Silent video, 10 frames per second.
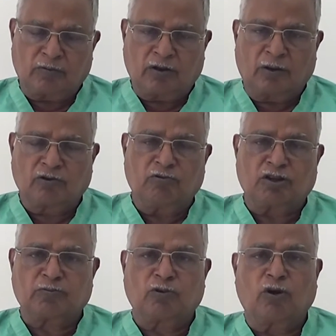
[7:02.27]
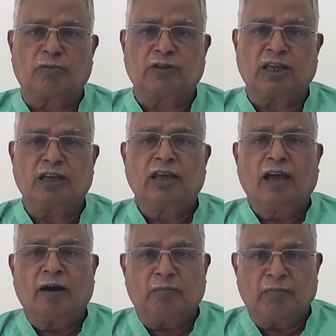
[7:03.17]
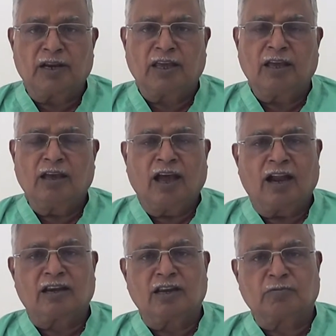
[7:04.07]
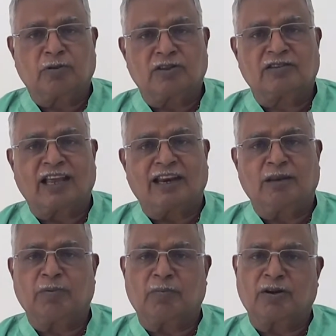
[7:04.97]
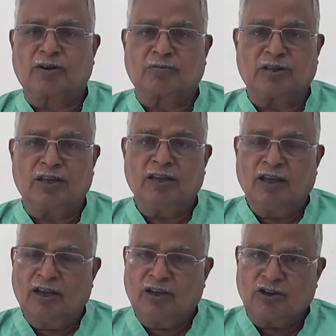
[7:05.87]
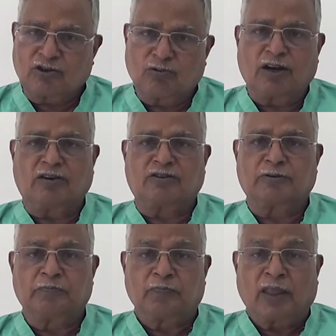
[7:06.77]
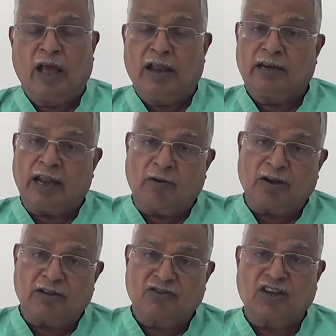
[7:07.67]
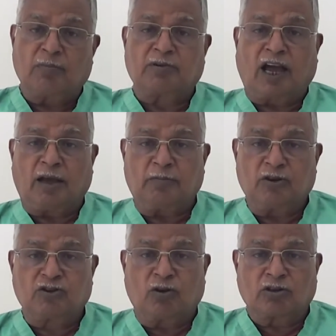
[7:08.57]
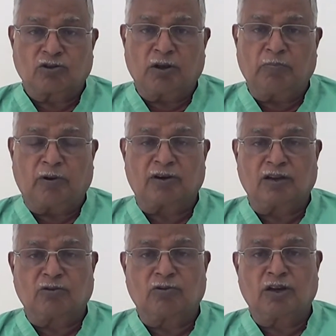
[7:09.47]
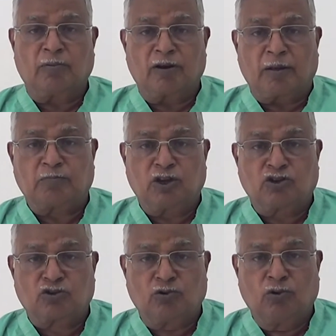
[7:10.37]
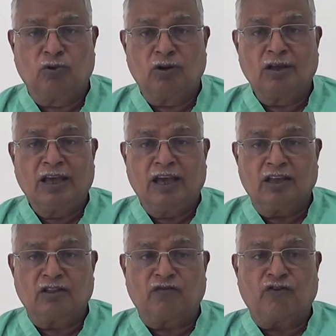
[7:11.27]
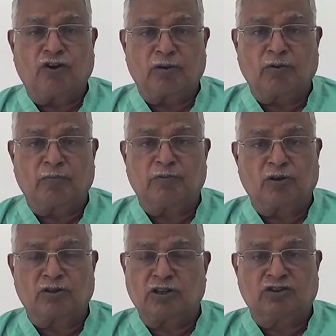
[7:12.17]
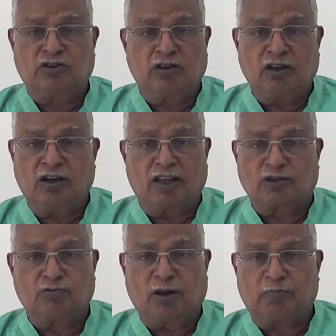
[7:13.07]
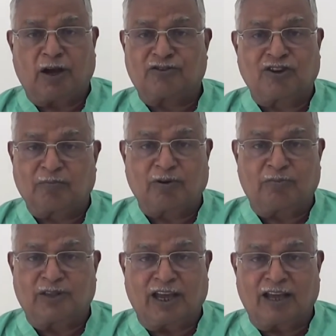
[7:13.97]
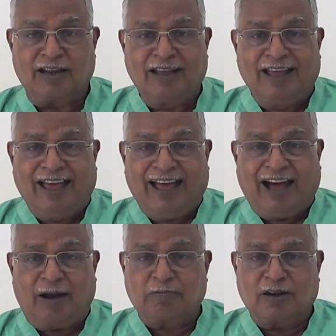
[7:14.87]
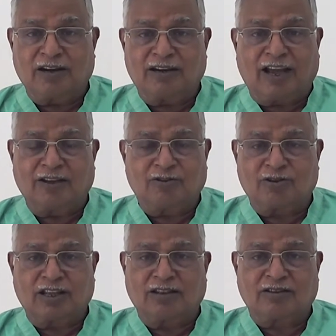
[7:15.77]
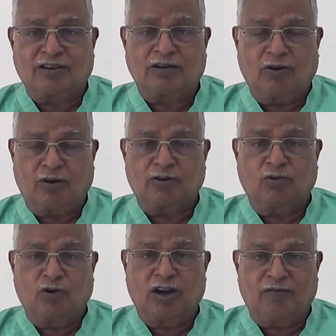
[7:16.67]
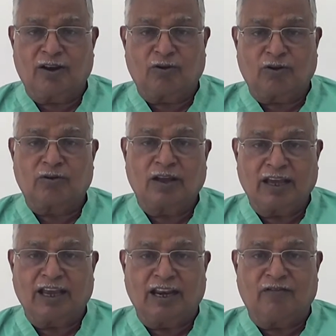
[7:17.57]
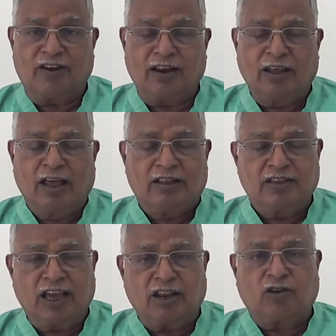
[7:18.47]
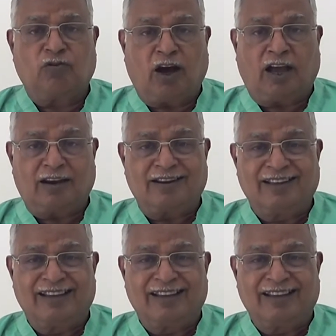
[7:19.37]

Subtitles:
continuous flow of the money, at least for the salary payment of the students. Now at the same time, it's also important to develop the school in the form of, because the girls who are passing from there after 9th or 10th or O level or A level, they require